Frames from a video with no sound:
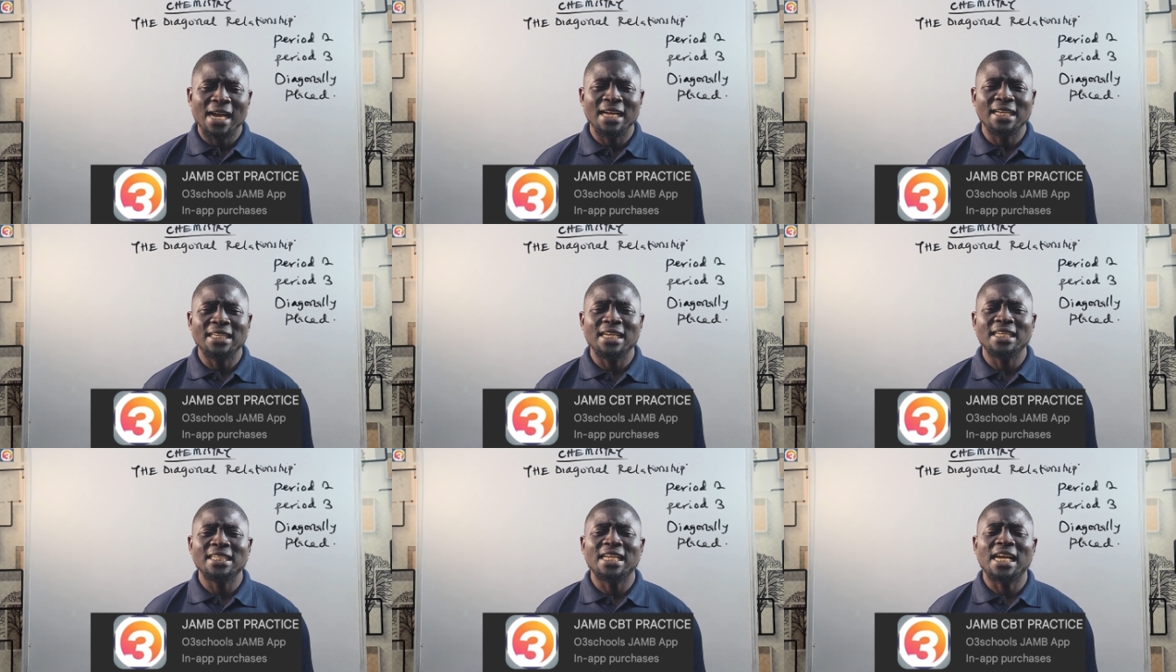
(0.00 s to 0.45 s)

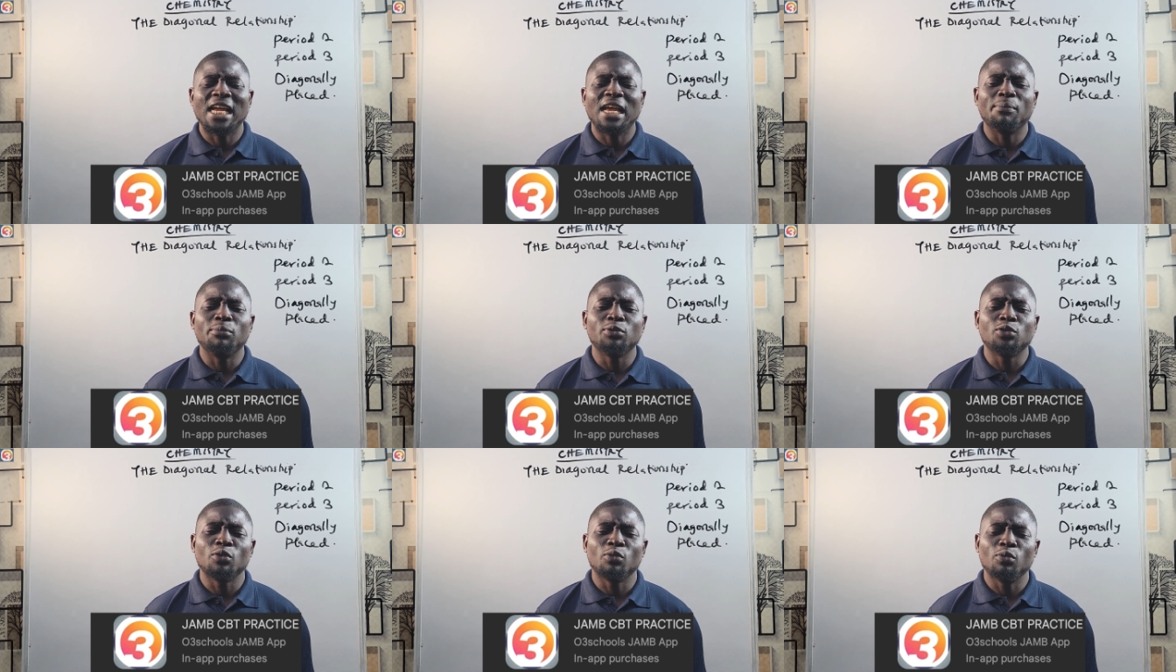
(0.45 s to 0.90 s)
and then they're
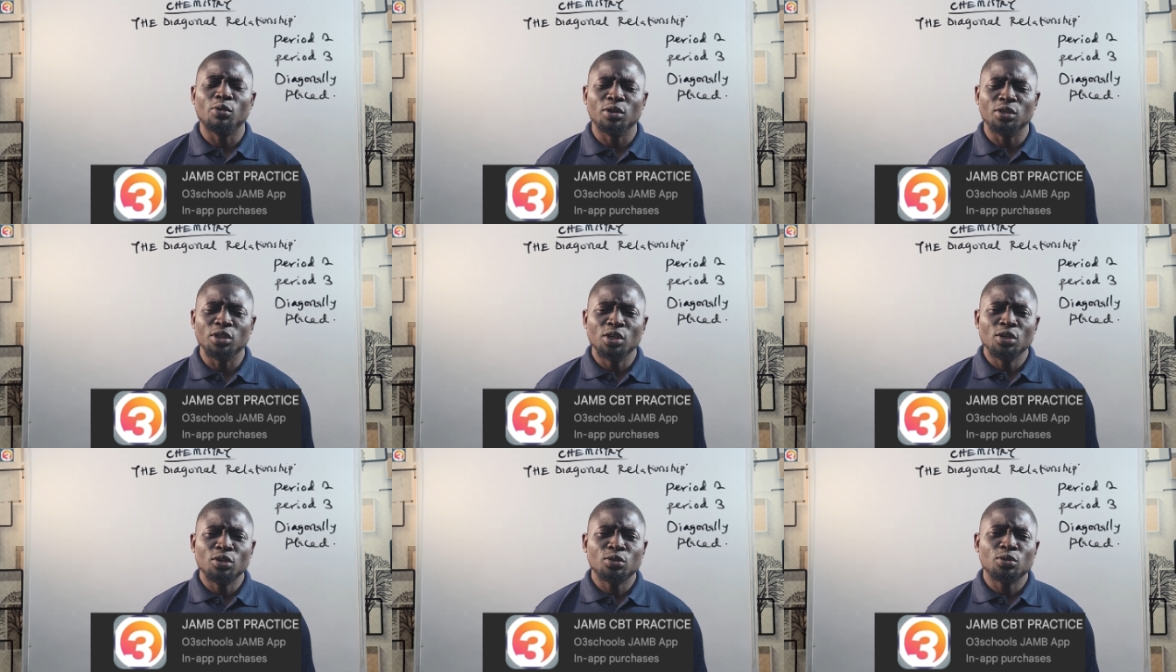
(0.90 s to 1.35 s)
able to
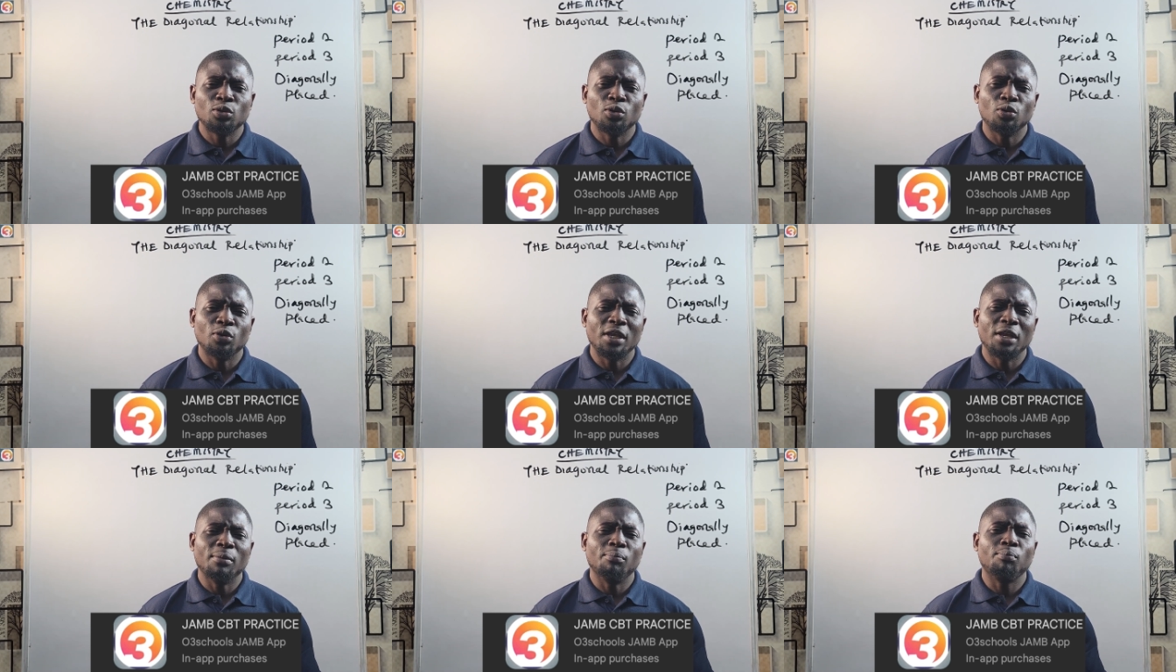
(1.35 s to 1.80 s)
what
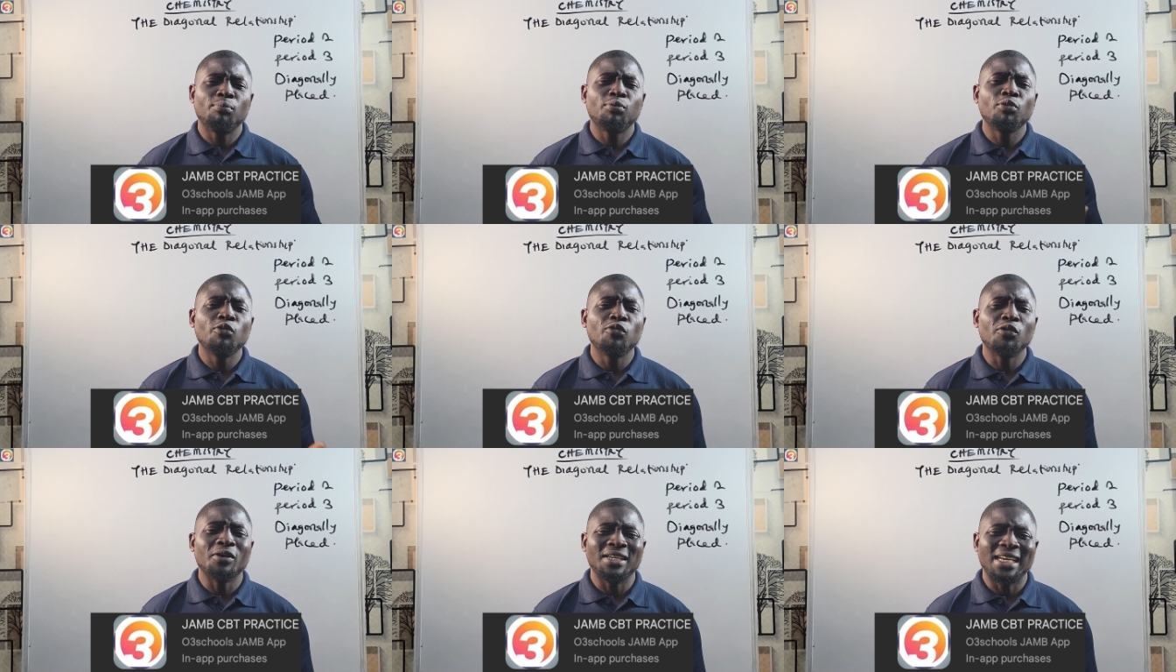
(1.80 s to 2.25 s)
to
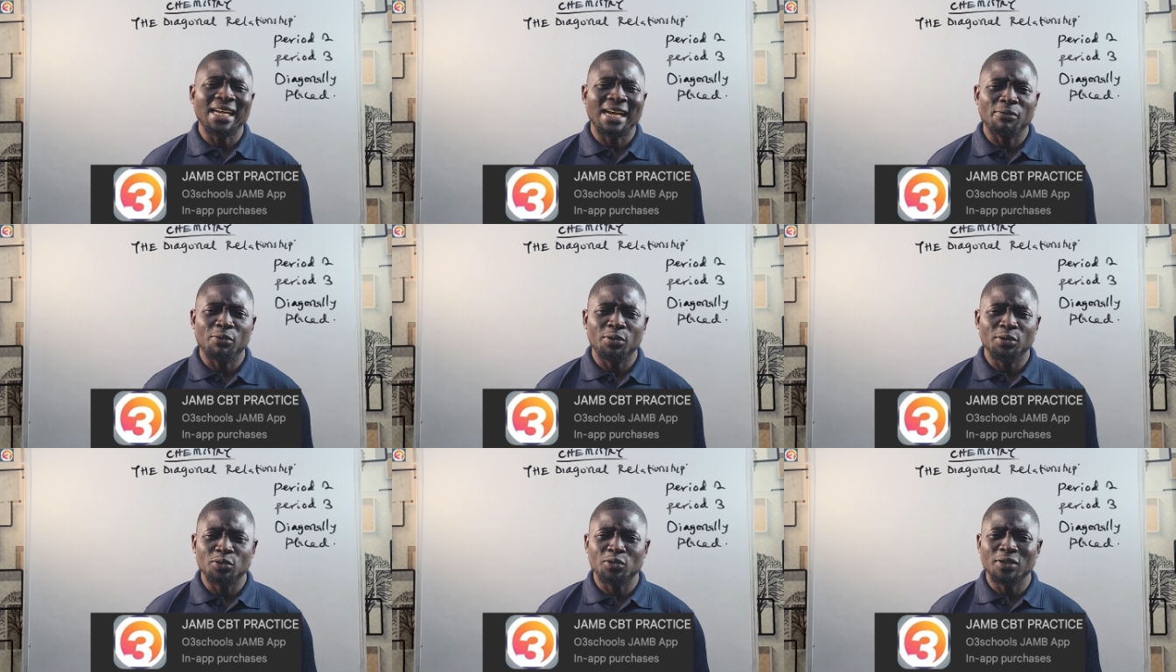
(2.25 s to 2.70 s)
improve on their
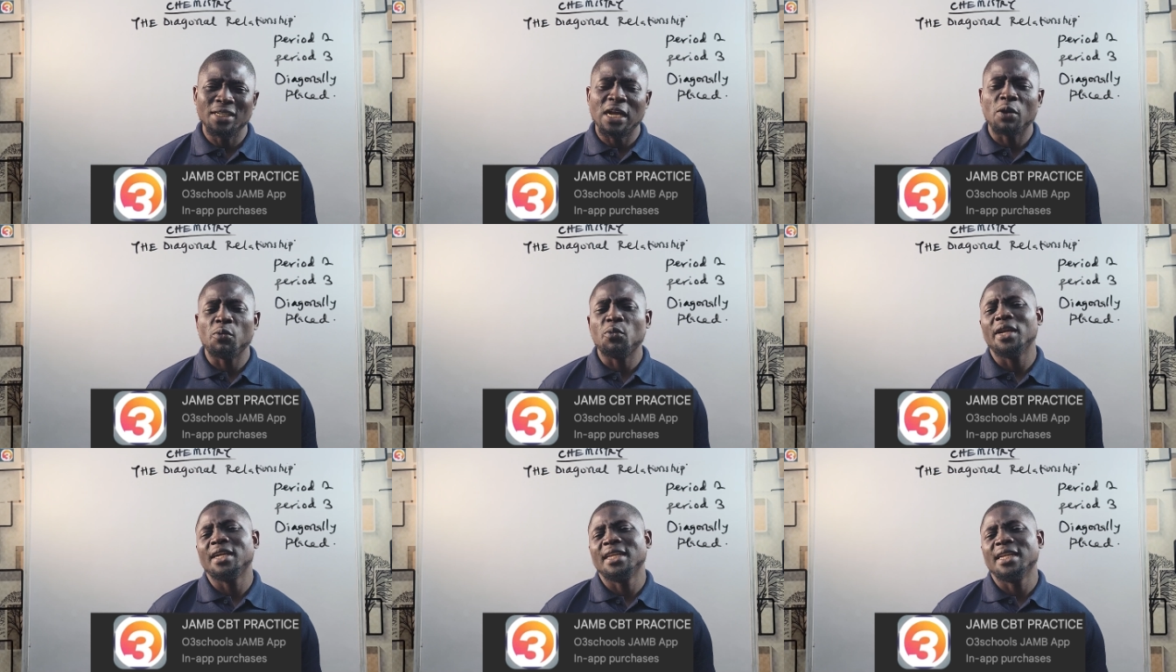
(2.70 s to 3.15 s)
what on their
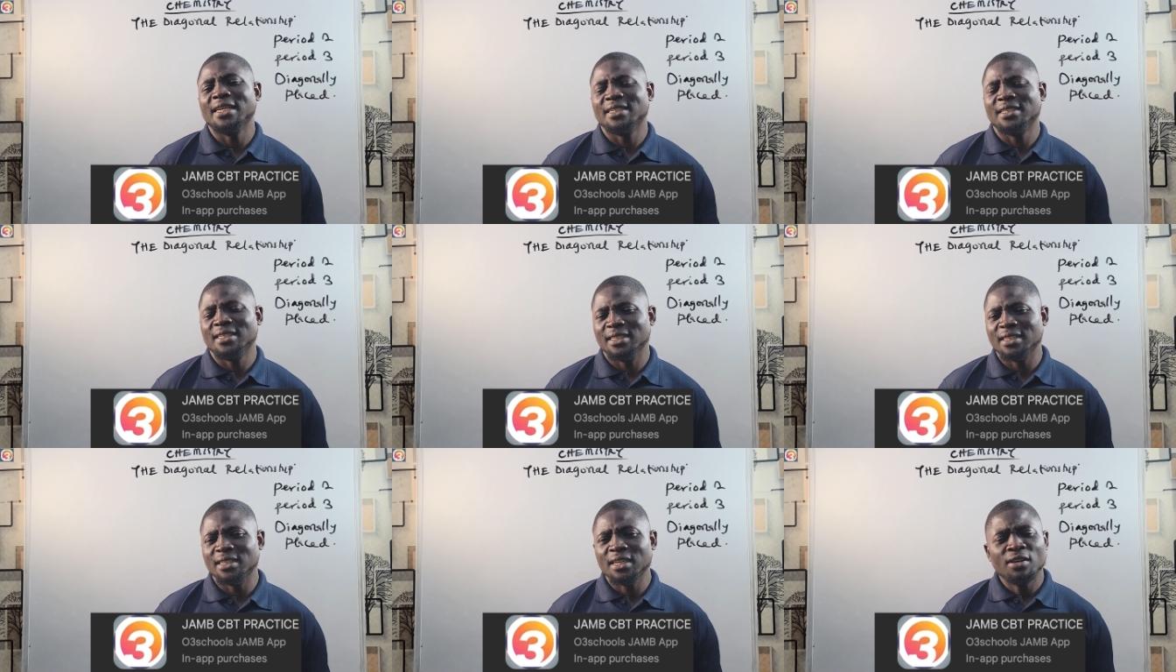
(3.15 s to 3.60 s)

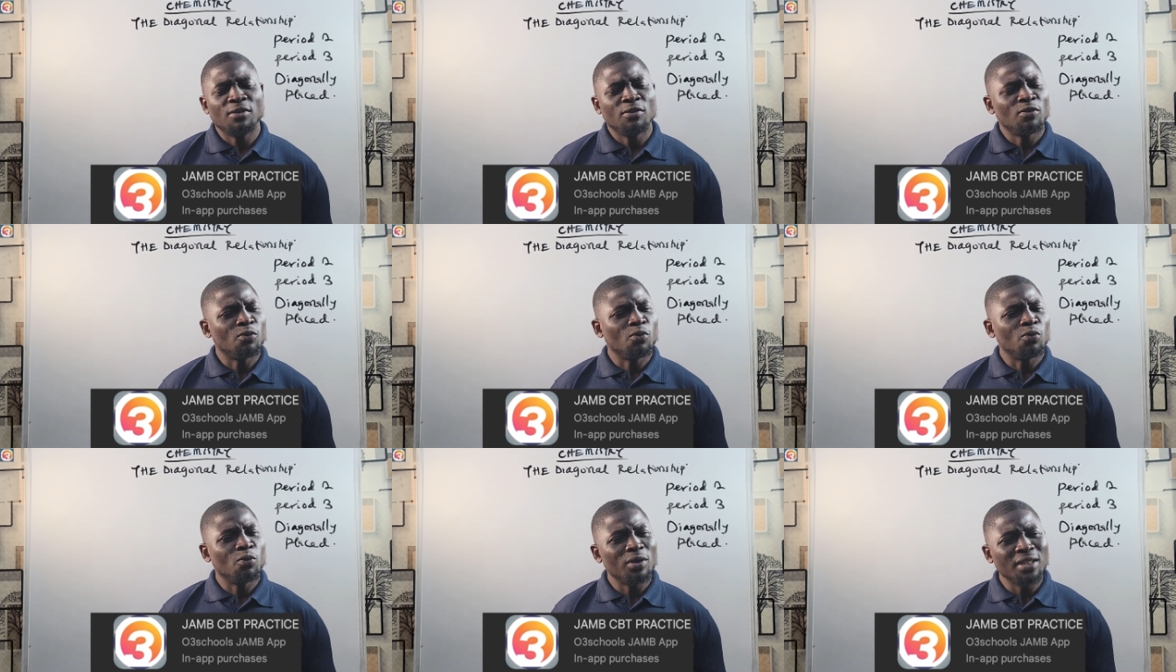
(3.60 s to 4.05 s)
weaknesses
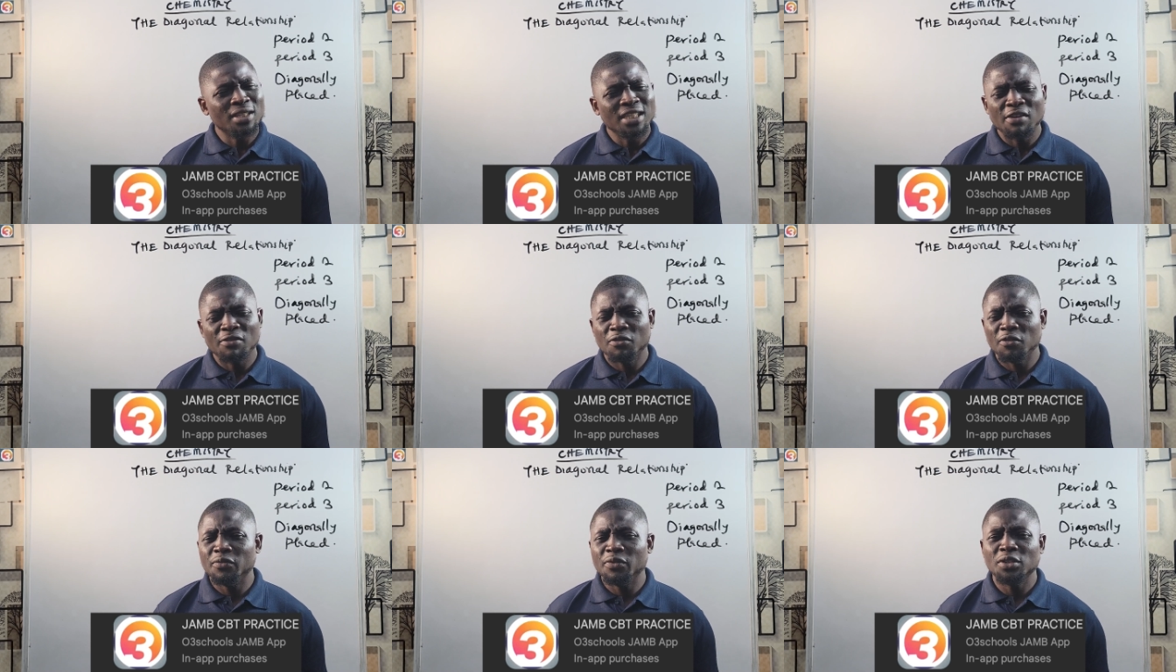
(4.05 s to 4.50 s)

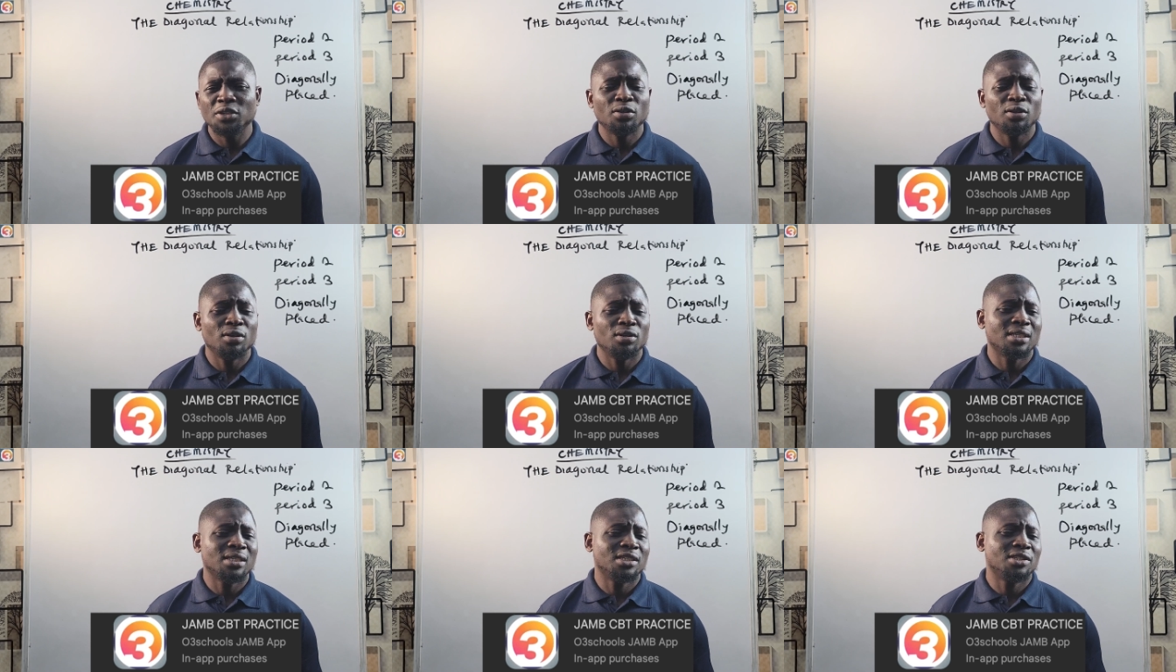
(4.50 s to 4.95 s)
wonderful
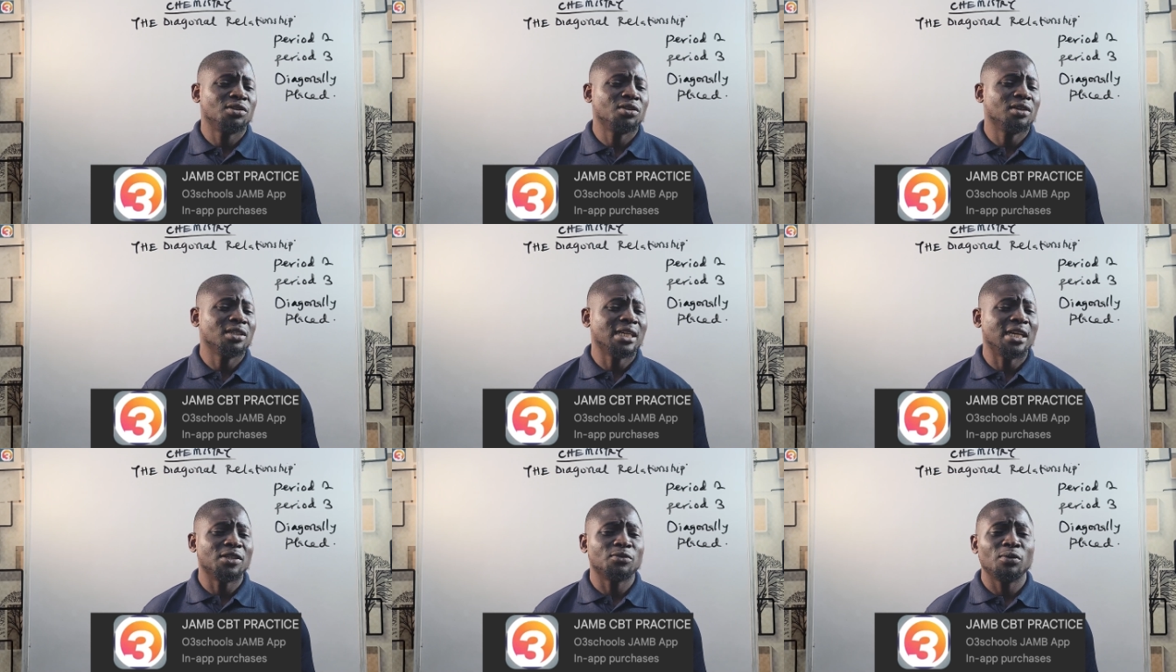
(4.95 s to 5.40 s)
features
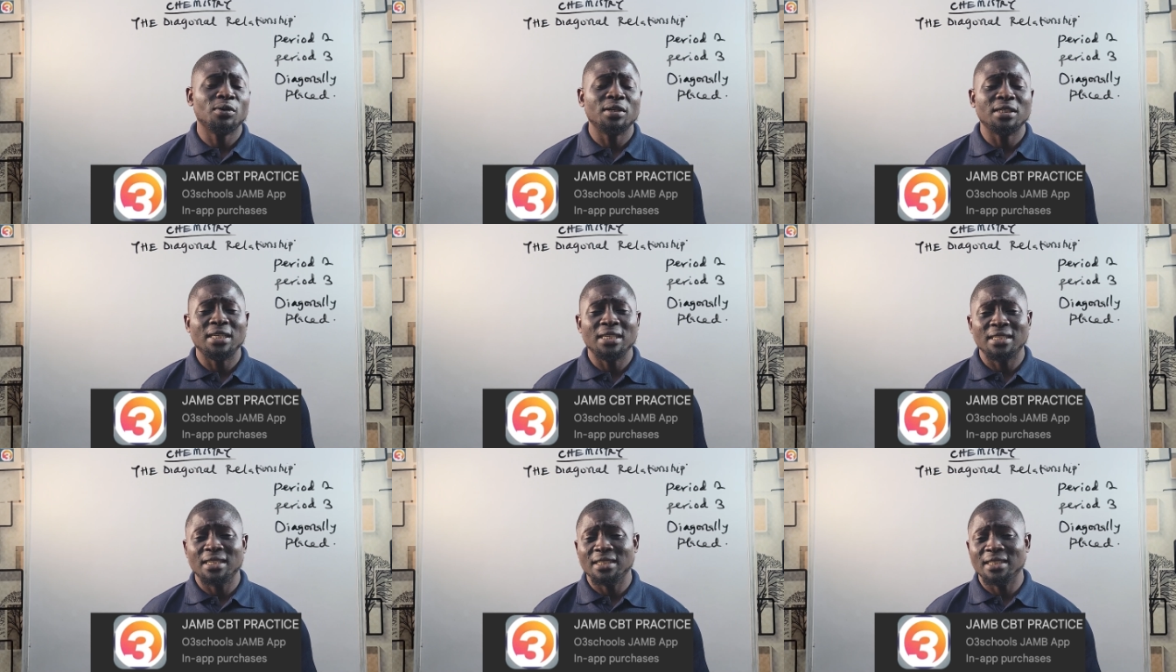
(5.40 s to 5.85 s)
such as what this,